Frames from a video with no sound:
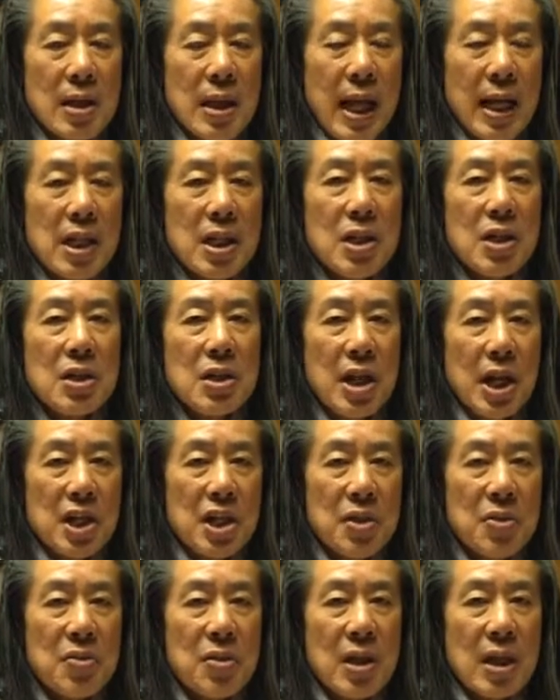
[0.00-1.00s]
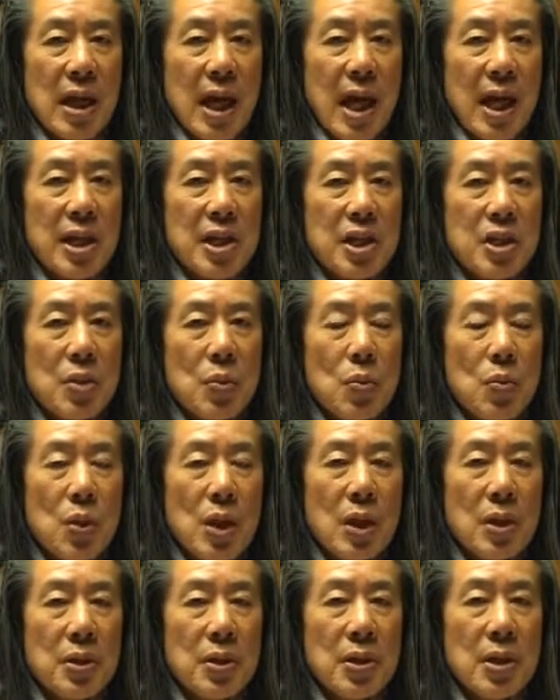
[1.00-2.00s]
that industrialized
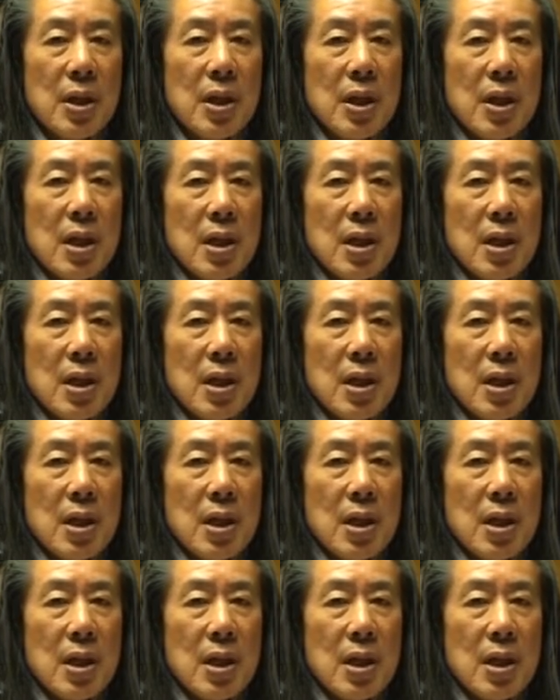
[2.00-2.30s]
wealth.